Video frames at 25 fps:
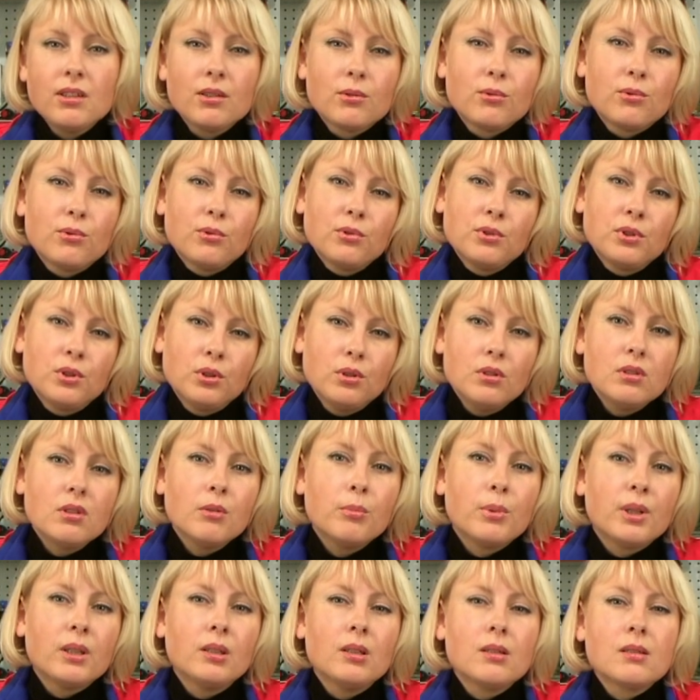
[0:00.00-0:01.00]
A time
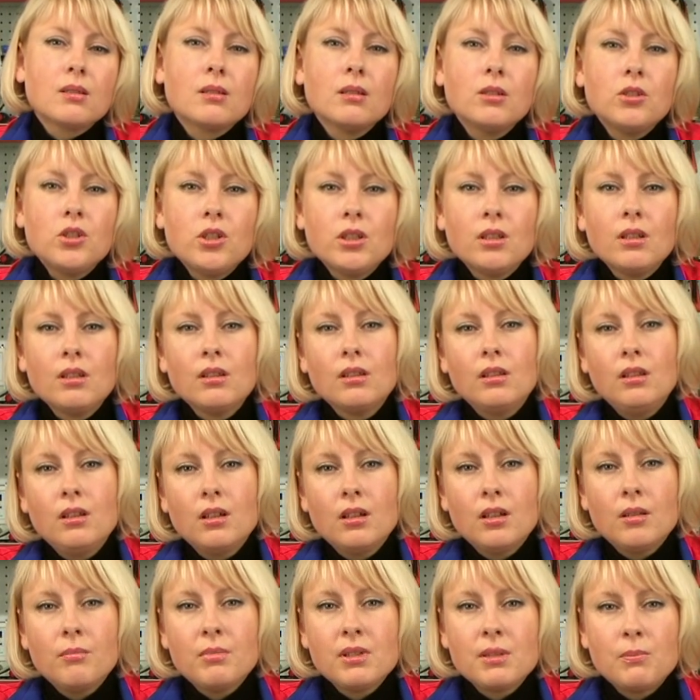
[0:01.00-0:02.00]
relay is a device
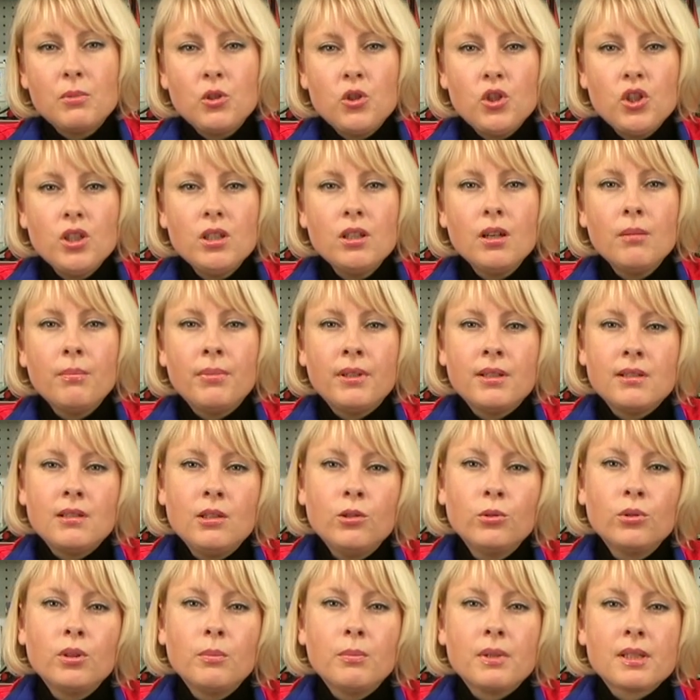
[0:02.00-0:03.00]
designed to provide a
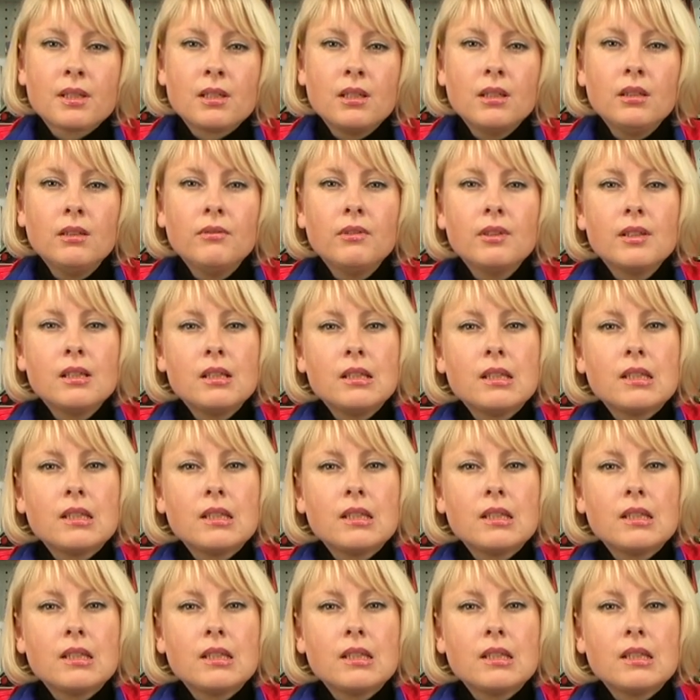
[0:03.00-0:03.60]
specific sequence of